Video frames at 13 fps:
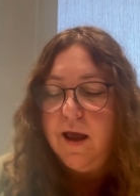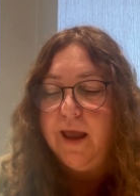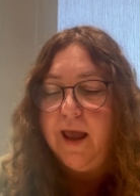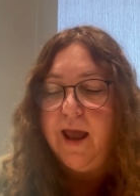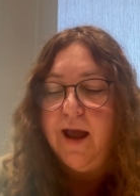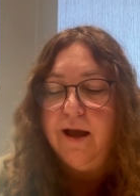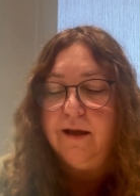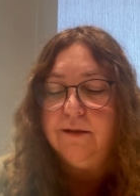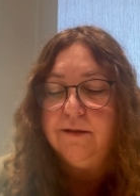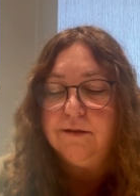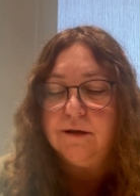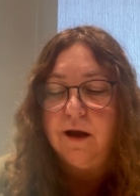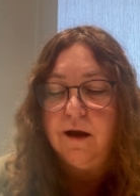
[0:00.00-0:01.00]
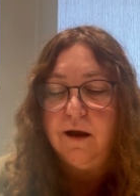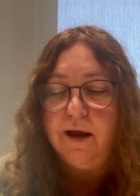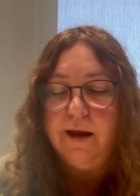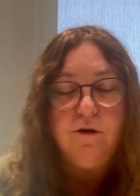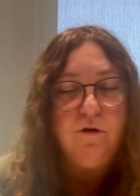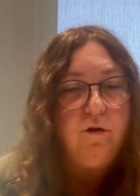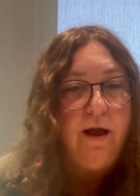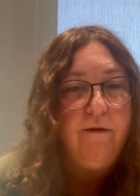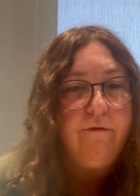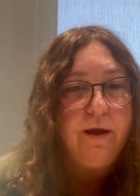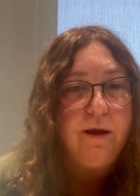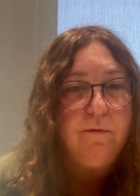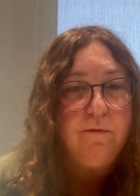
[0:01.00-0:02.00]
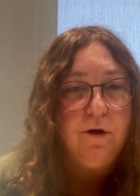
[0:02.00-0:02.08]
And you'll have, like,